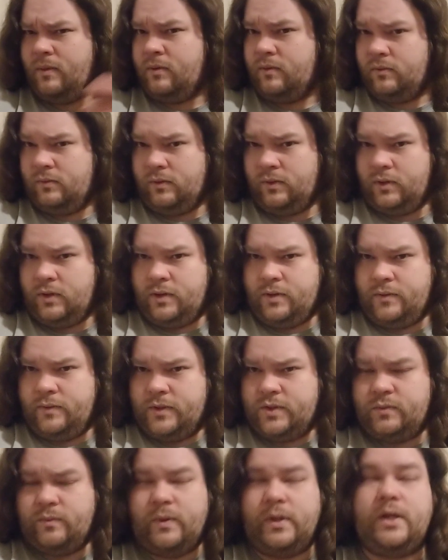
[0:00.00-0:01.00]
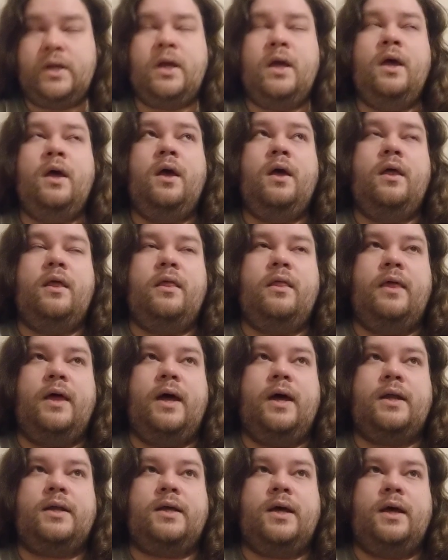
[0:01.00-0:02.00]
earlier this week
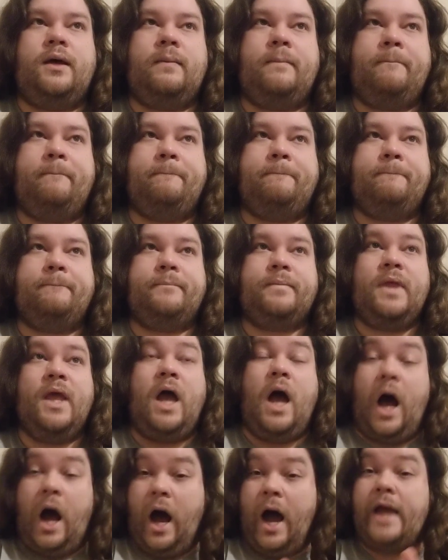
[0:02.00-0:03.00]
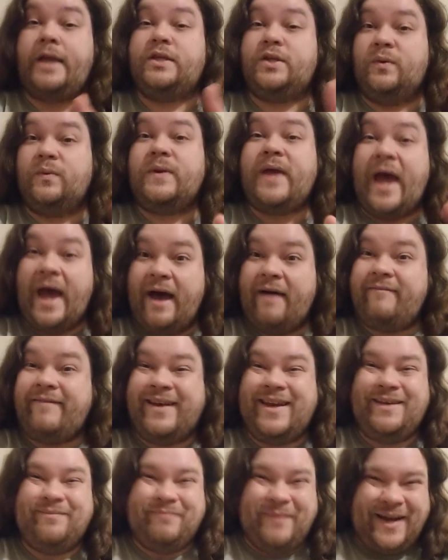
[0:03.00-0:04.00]
that I don't have
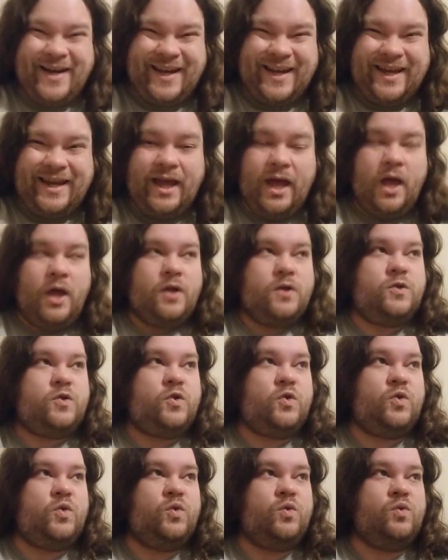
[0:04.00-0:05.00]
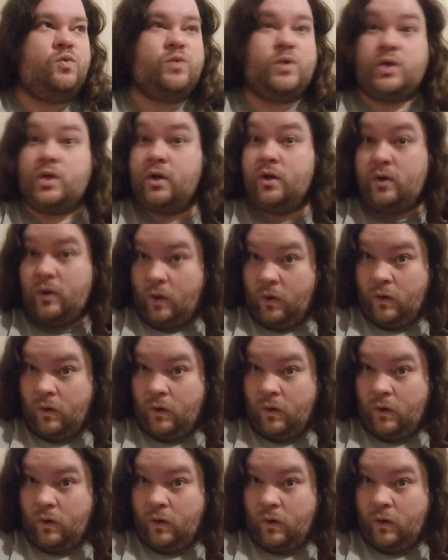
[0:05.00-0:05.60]
any money to return